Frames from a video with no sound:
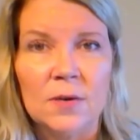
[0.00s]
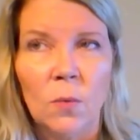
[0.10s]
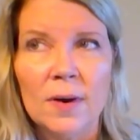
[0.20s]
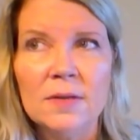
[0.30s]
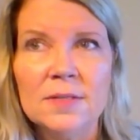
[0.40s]

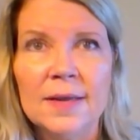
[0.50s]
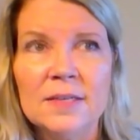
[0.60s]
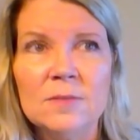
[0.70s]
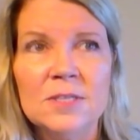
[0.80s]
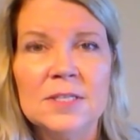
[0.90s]
What does
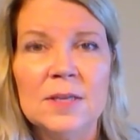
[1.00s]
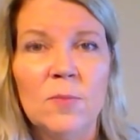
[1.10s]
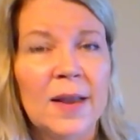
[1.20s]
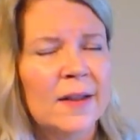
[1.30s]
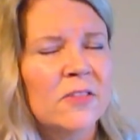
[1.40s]
intimacy
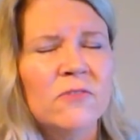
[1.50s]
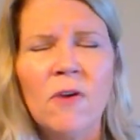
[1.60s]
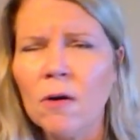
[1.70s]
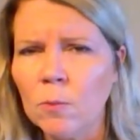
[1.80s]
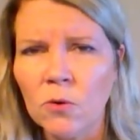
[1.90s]
mean? It's
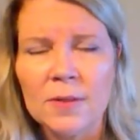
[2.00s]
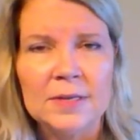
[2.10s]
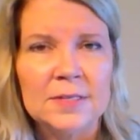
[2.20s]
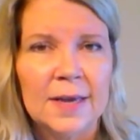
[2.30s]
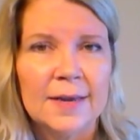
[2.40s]
far more
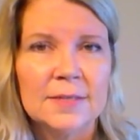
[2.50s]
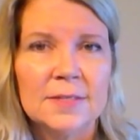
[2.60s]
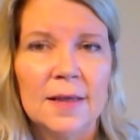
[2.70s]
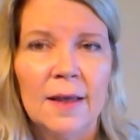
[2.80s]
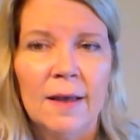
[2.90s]
than
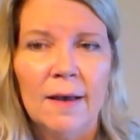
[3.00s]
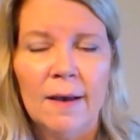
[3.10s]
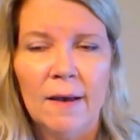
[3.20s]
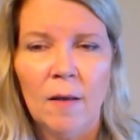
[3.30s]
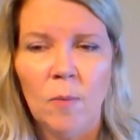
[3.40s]
sex.
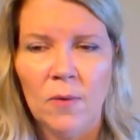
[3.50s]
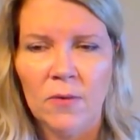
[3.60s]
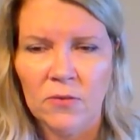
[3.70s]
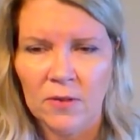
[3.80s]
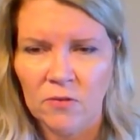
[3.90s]

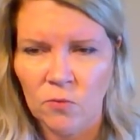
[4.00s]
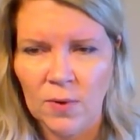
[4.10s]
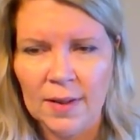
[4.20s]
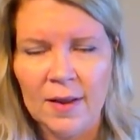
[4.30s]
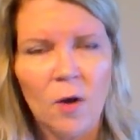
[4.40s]
It's
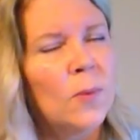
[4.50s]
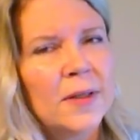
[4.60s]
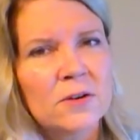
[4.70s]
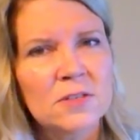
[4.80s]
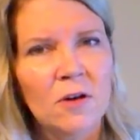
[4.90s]
really
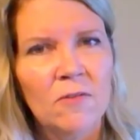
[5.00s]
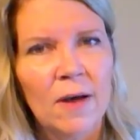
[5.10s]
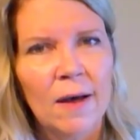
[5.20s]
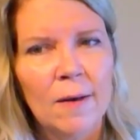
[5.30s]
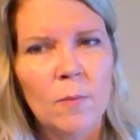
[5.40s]
opening yourself
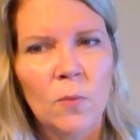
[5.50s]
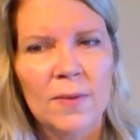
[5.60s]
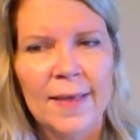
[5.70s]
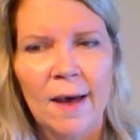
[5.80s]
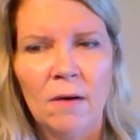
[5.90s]
up
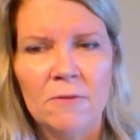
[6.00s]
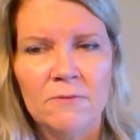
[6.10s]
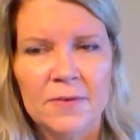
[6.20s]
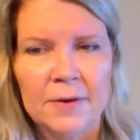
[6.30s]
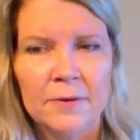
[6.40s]
without
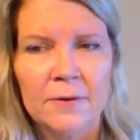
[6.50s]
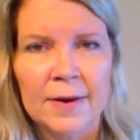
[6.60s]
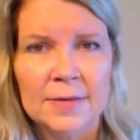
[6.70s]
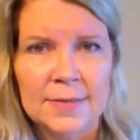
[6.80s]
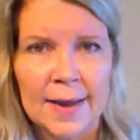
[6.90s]
fear
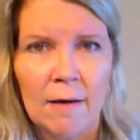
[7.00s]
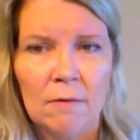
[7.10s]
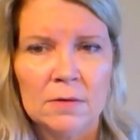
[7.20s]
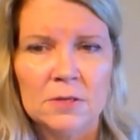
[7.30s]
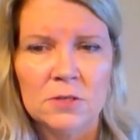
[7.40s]
and
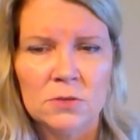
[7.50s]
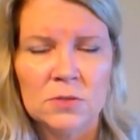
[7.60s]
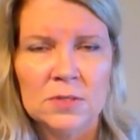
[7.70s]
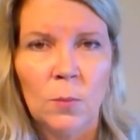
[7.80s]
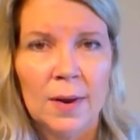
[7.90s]
doubt to
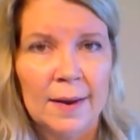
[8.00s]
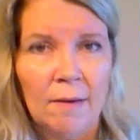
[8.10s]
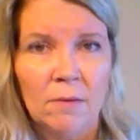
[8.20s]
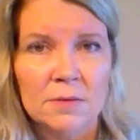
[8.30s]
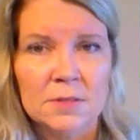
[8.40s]
someone
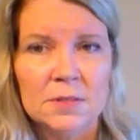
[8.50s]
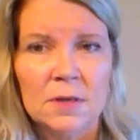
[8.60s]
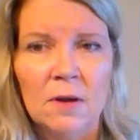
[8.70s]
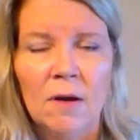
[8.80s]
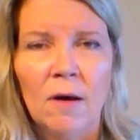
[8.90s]
else
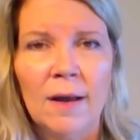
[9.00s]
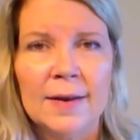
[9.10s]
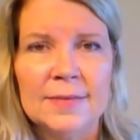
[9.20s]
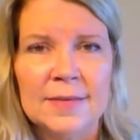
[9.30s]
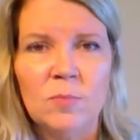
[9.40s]
on
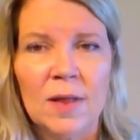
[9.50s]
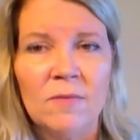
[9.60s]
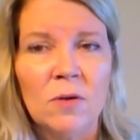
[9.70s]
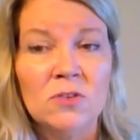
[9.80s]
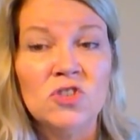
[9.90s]
a deep
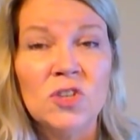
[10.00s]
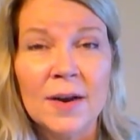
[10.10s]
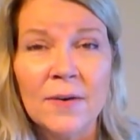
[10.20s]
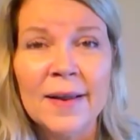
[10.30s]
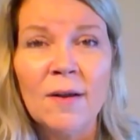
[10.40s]
level,
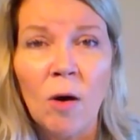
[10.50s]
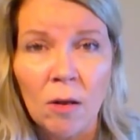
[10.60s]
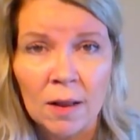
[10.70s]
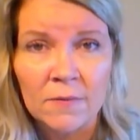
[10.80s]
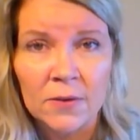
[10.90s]
sharing
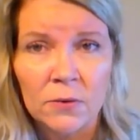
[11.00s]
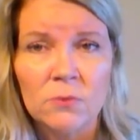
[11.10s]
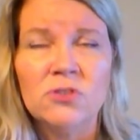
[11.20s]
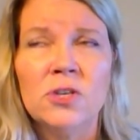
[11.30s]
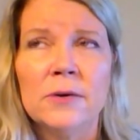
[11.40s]
all of you,
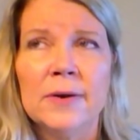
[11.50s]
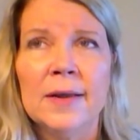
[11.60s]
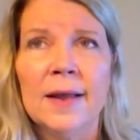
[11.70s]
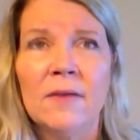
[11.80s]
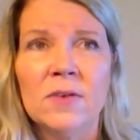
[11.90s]

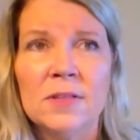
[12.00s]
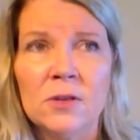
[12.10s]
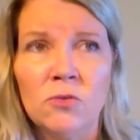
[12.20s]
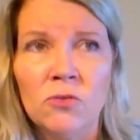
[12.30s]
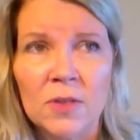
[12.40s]
sharing
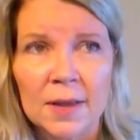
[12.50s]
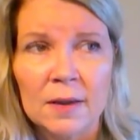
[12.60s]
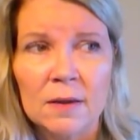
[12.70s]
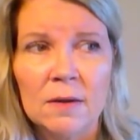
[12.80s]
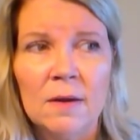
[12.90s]
everything you
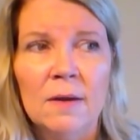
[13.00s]
think,